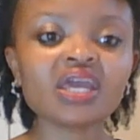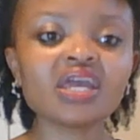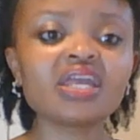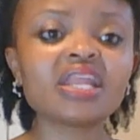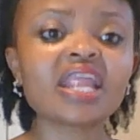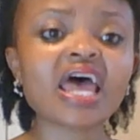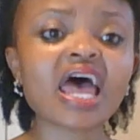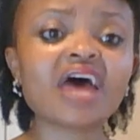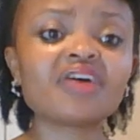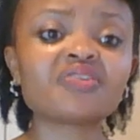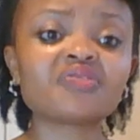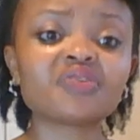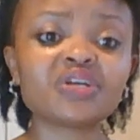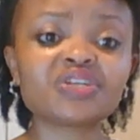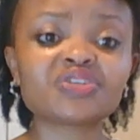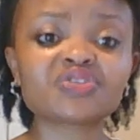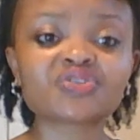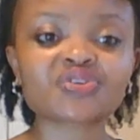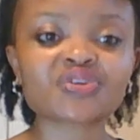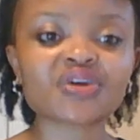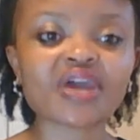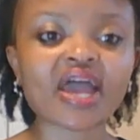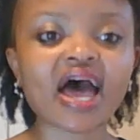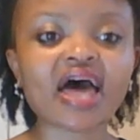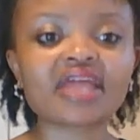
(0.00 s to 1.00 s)
In
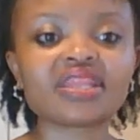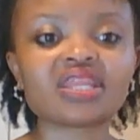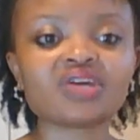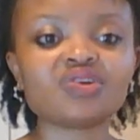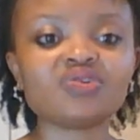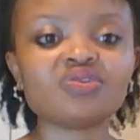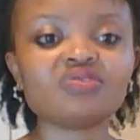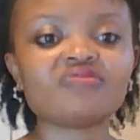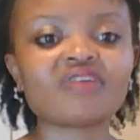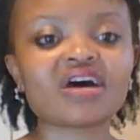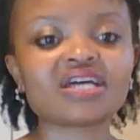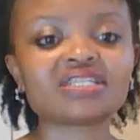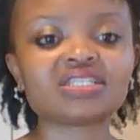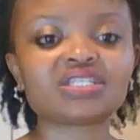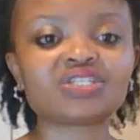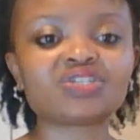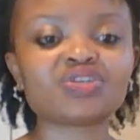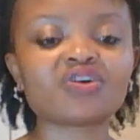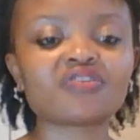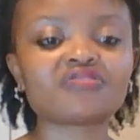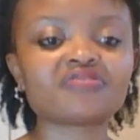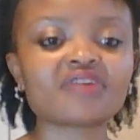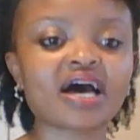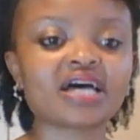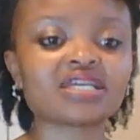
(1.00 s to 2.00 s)
Eritrea, the
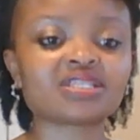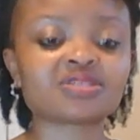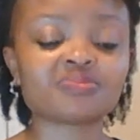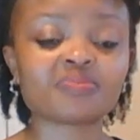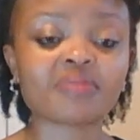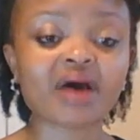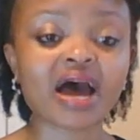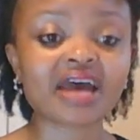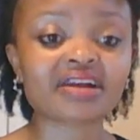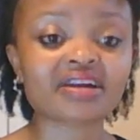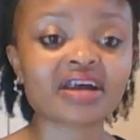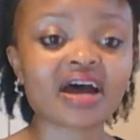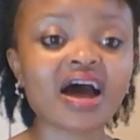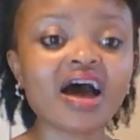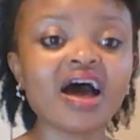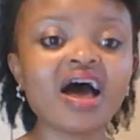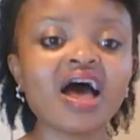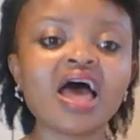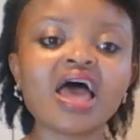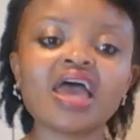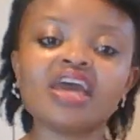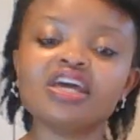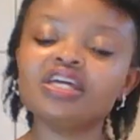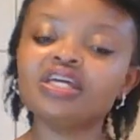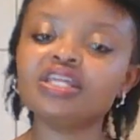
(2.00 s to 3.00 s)
University of Asmara.
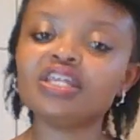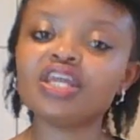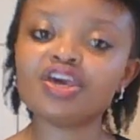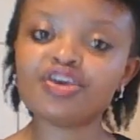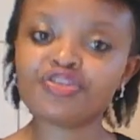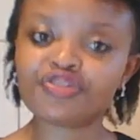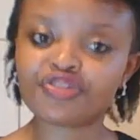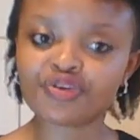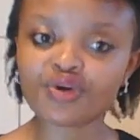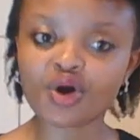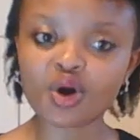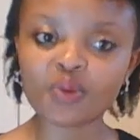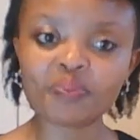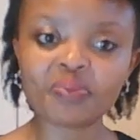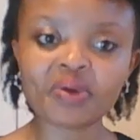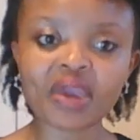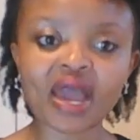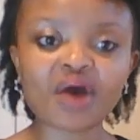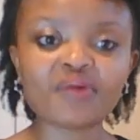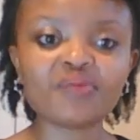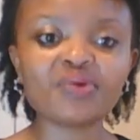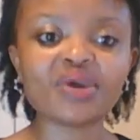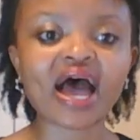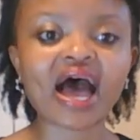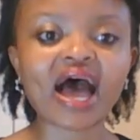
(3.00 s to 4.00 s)
In
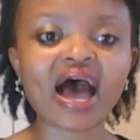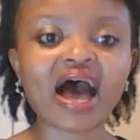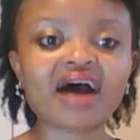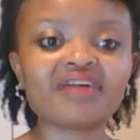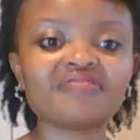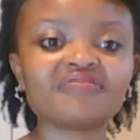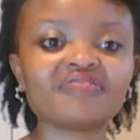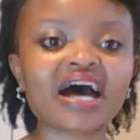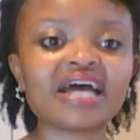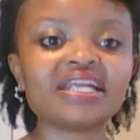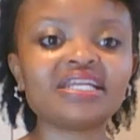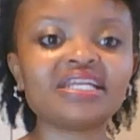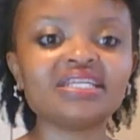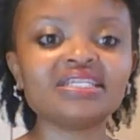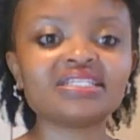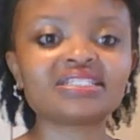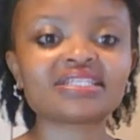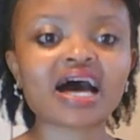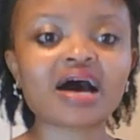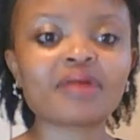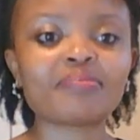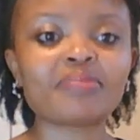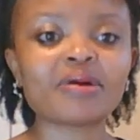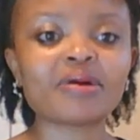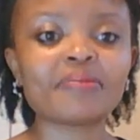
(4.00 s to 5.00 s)
Ethiopia, we have Addis
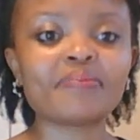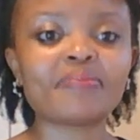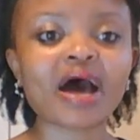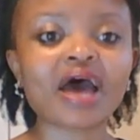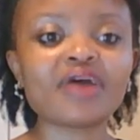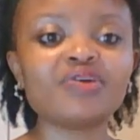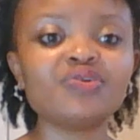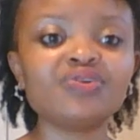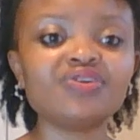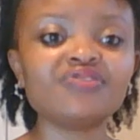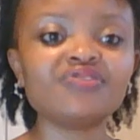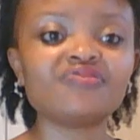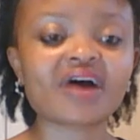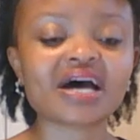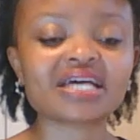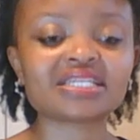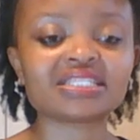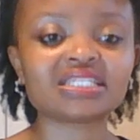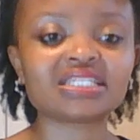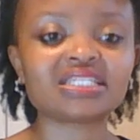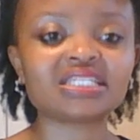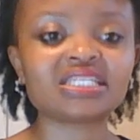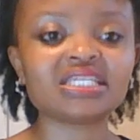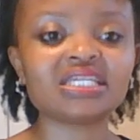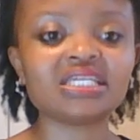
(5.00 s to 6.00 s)
Ababa
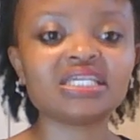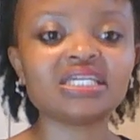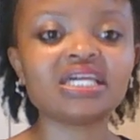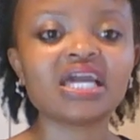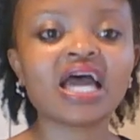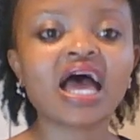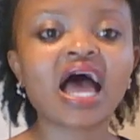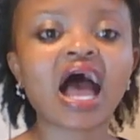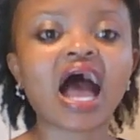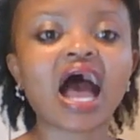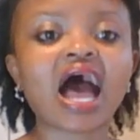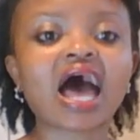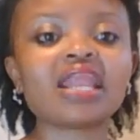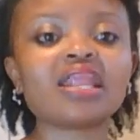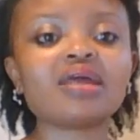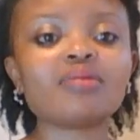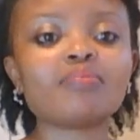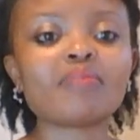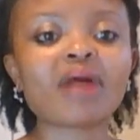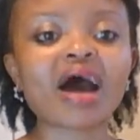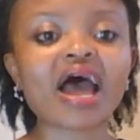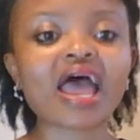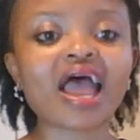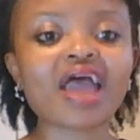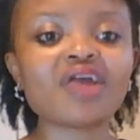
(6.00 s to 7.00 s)
University,
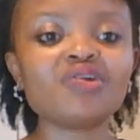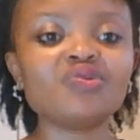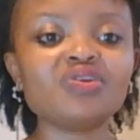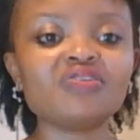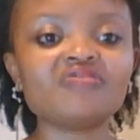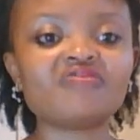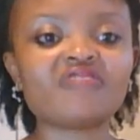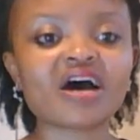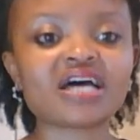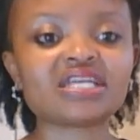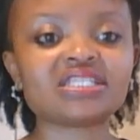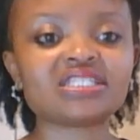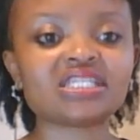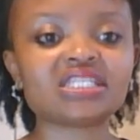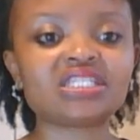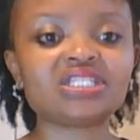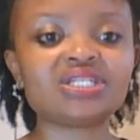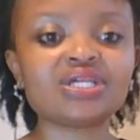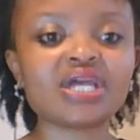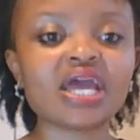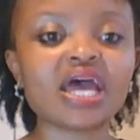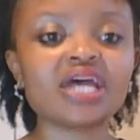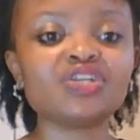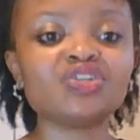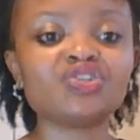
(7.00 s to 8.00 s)
Alemaya
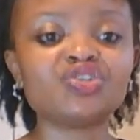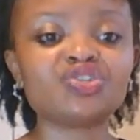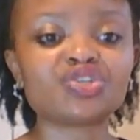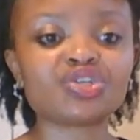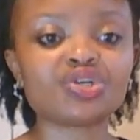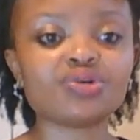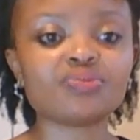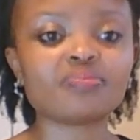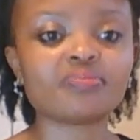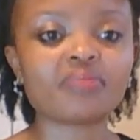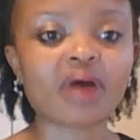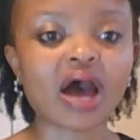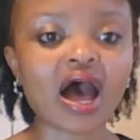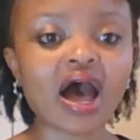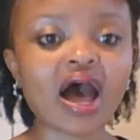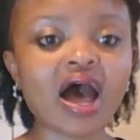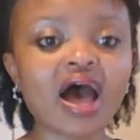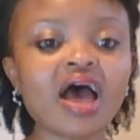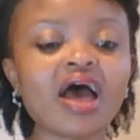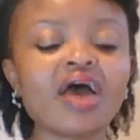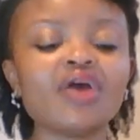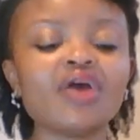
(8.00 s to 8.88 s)
University, and Jimma